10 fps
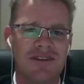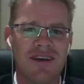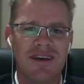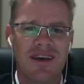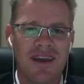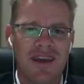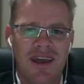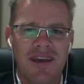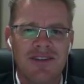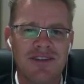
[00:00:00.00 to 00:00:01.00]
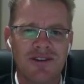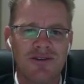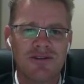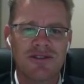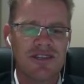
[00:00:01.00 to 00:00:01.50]
and actually
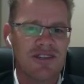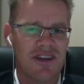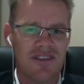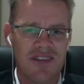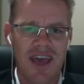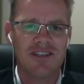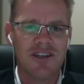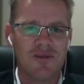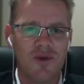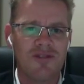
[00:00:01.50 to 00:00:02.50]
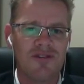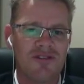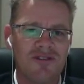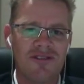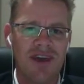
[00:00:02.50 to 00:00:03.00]
caused each other to actually want to
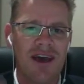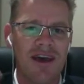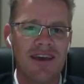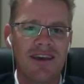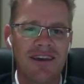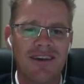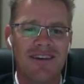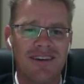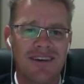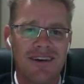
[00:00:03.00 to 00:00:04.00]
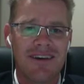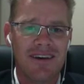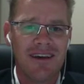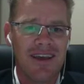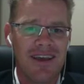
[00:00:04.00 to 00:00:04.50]
stay
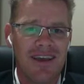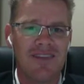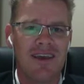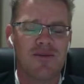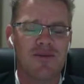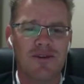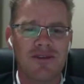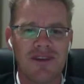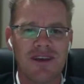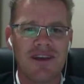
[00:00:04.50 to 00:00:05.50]
in that community.